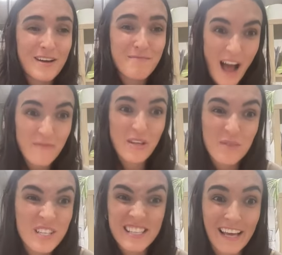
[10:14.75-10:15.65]
how they
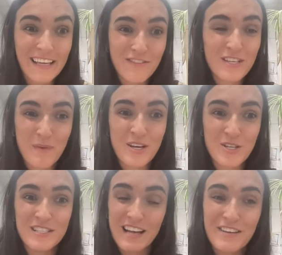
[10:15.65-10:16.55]
would save this
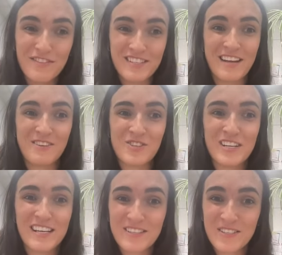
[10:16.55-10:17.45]
patient's life,
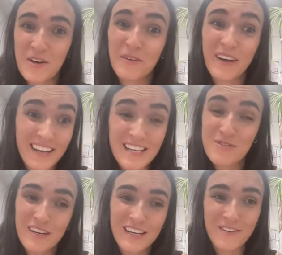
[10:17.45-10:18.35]
essentially. So it
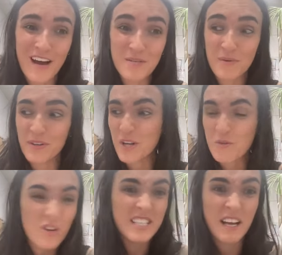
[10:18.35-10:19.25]
is really incredible,
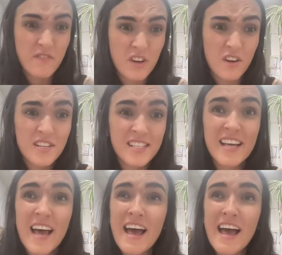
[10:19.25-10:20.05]
really diverse.